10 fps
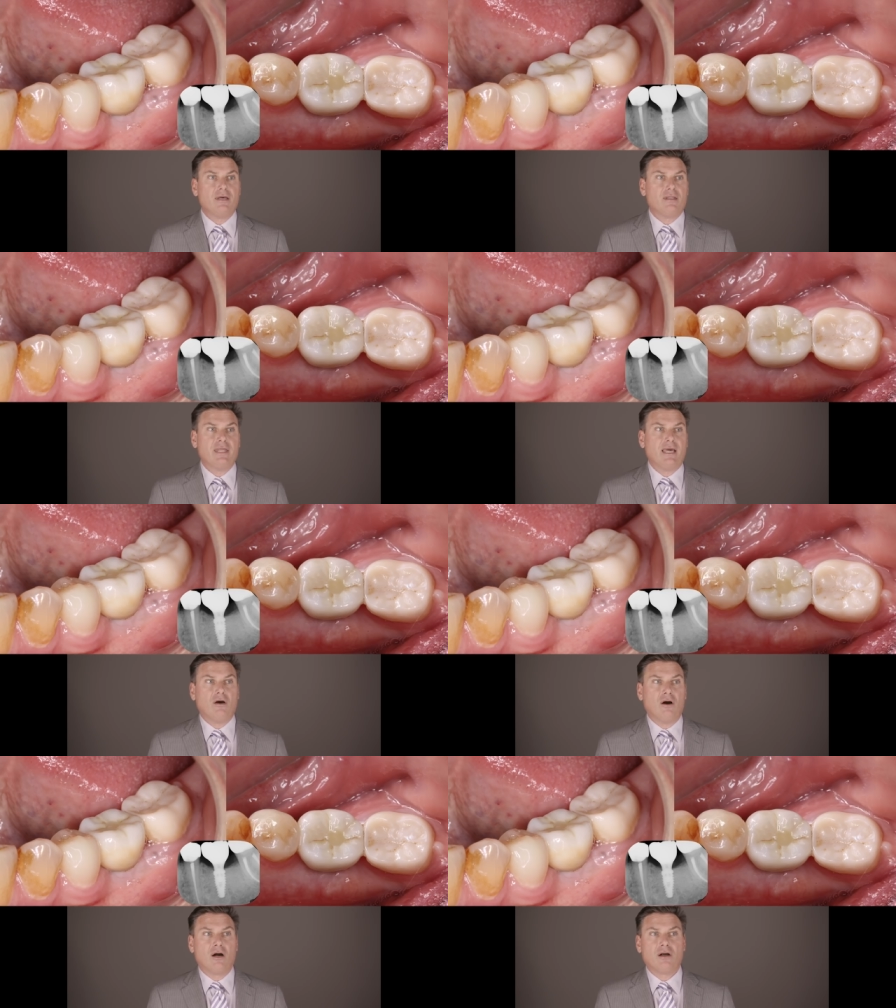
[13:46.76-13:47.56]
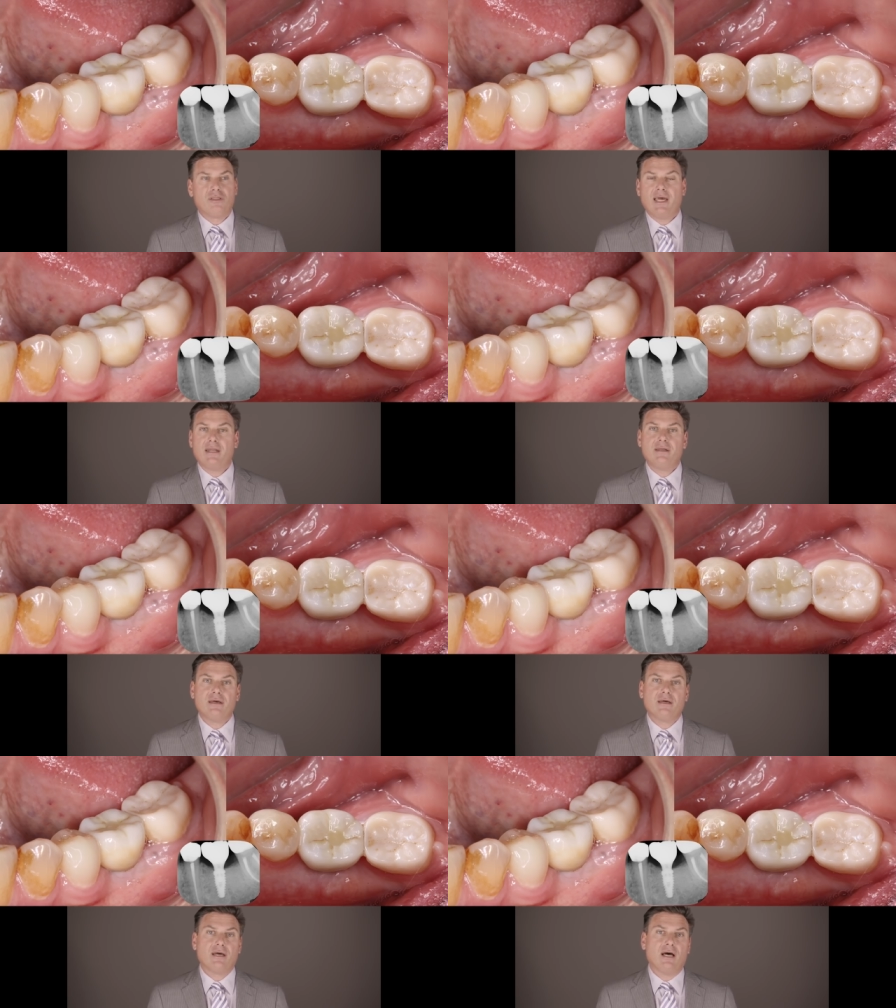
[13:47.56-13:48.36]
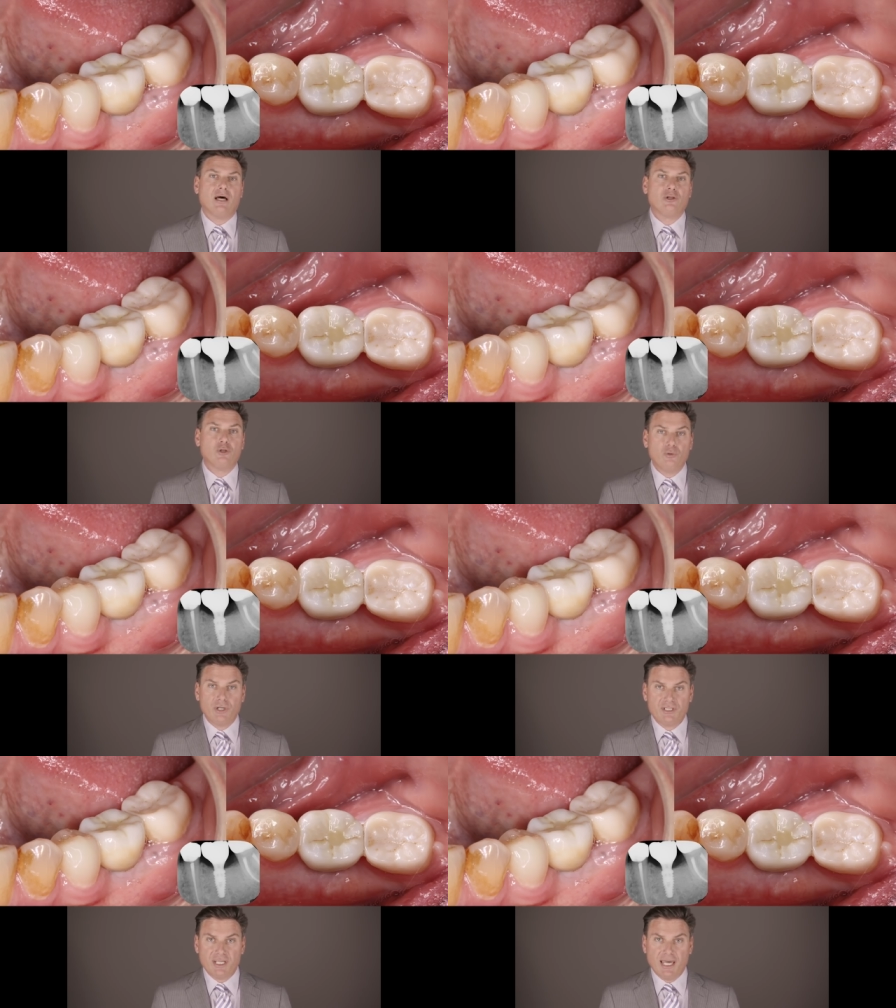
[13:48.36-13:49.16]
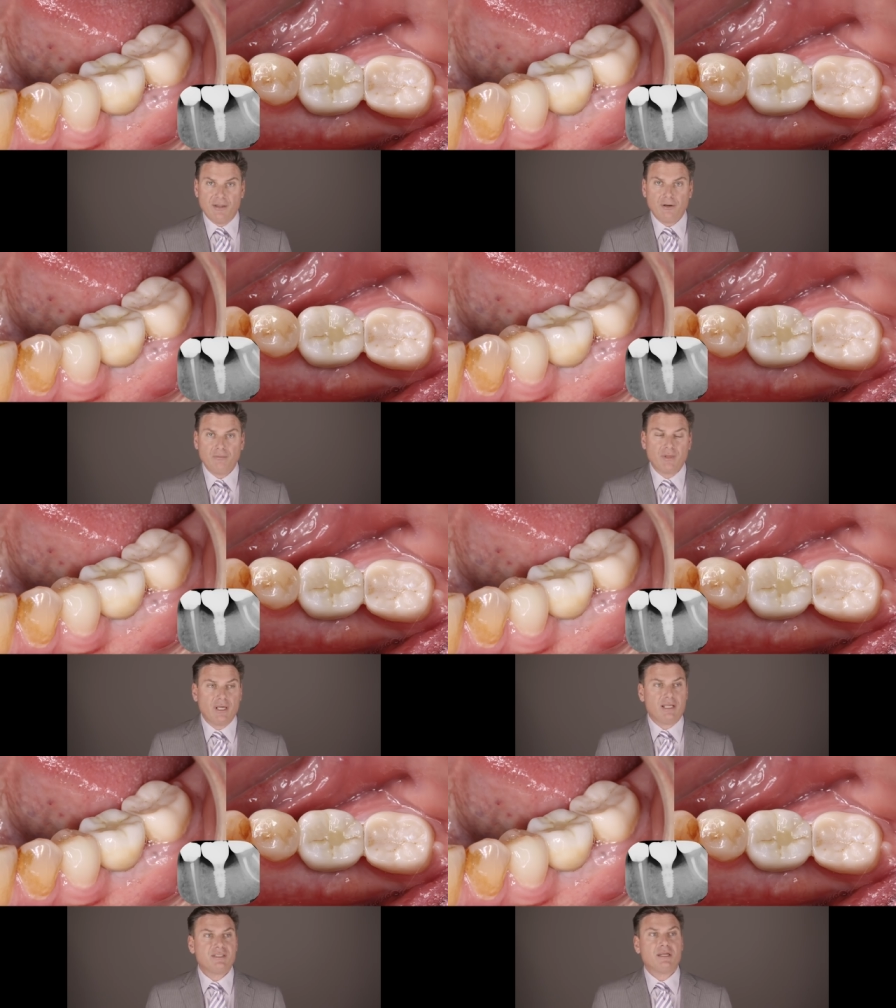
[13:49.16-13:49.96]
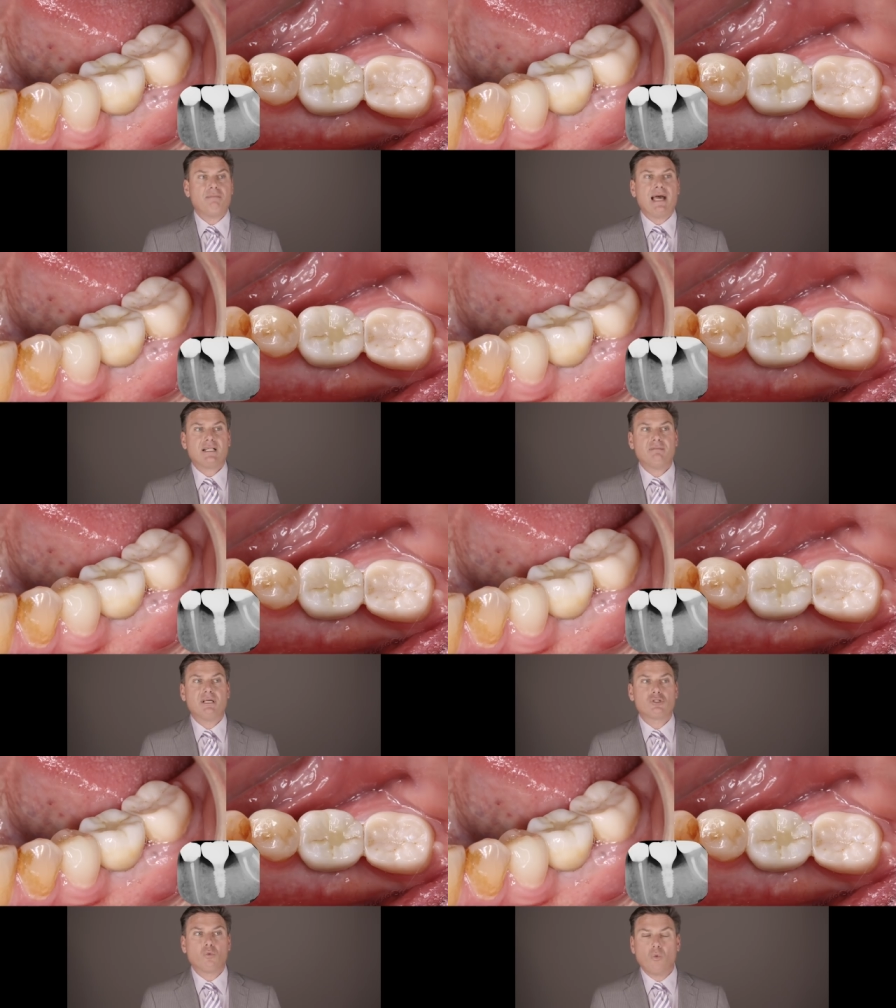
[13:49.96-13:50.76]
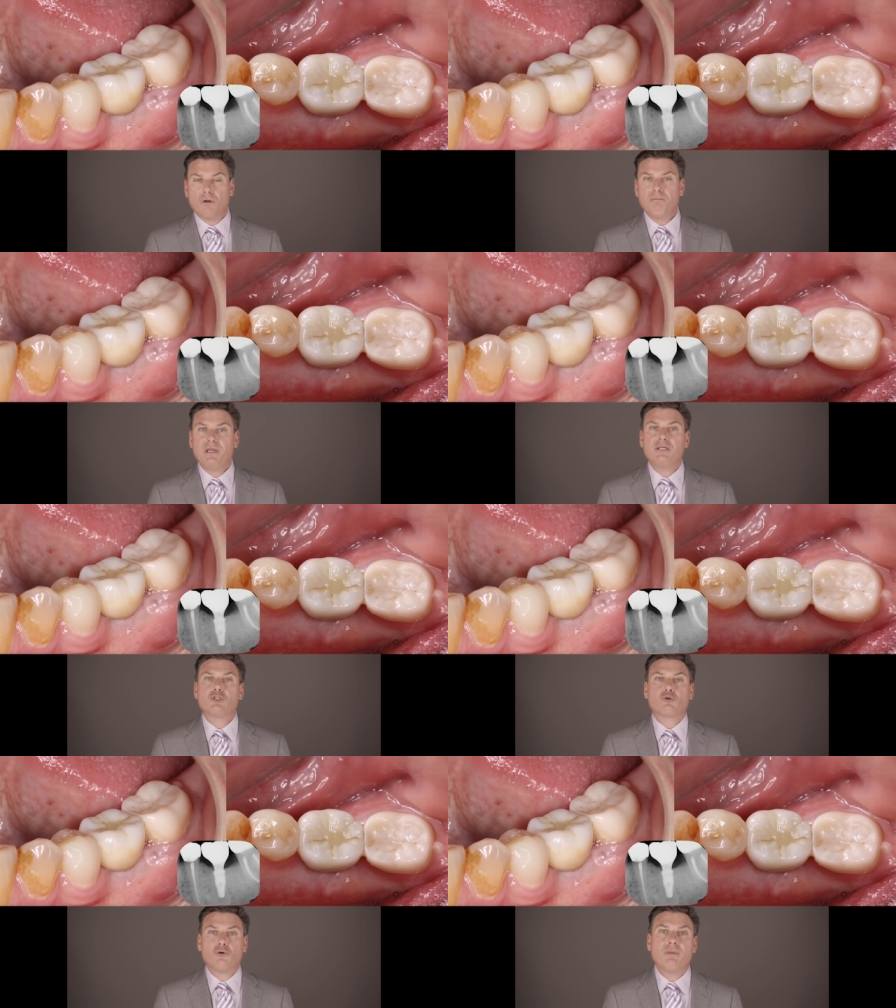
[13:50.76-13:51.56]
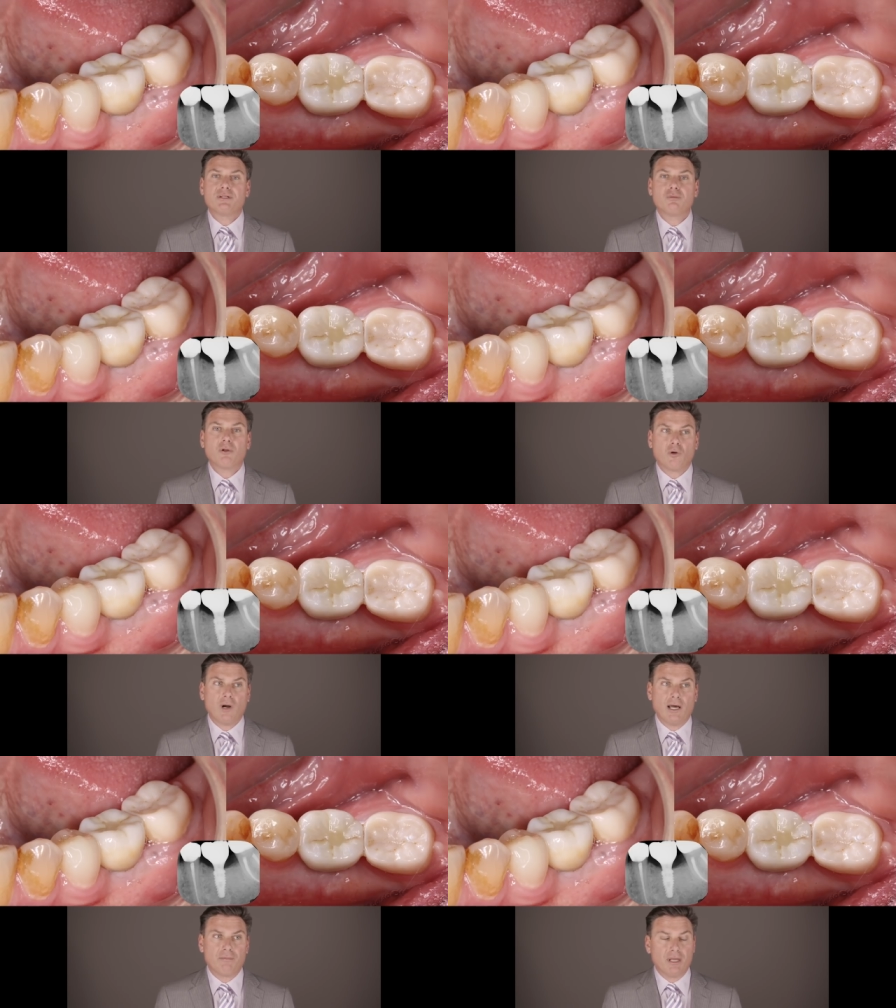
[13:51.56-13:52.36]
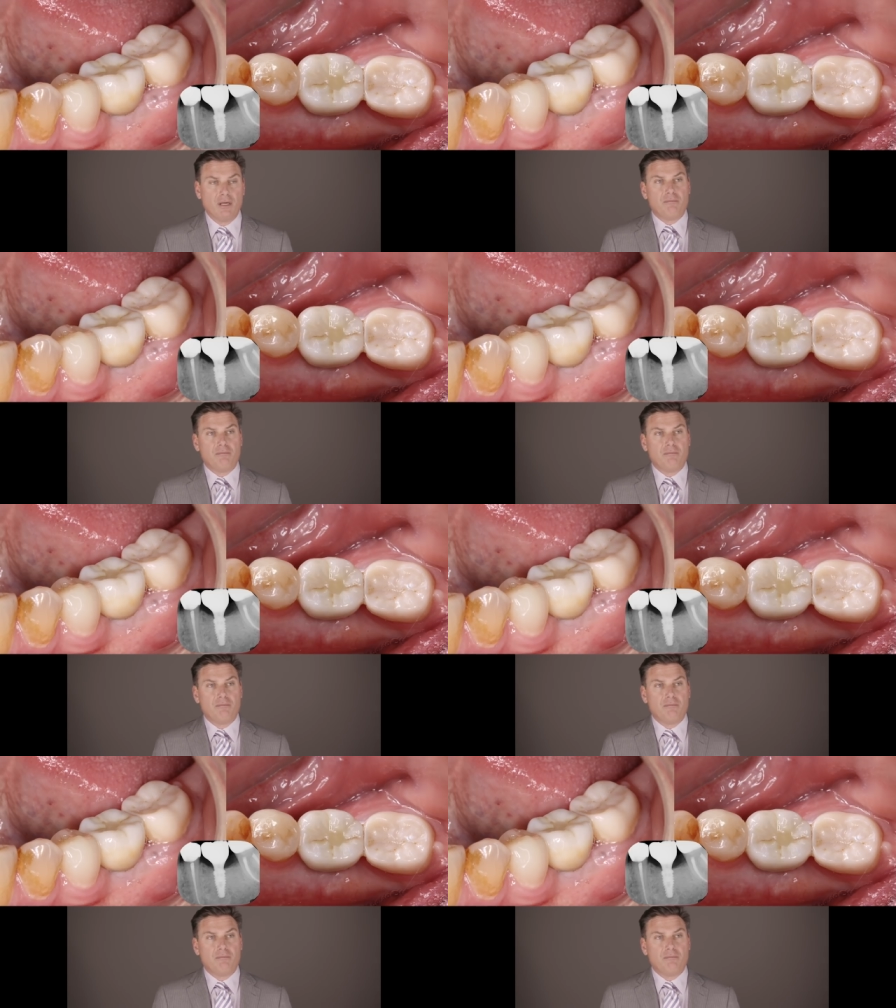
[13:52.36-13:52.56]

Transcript: They are then uh, luted together and sent back to me as a one-piece screw-mentable crown.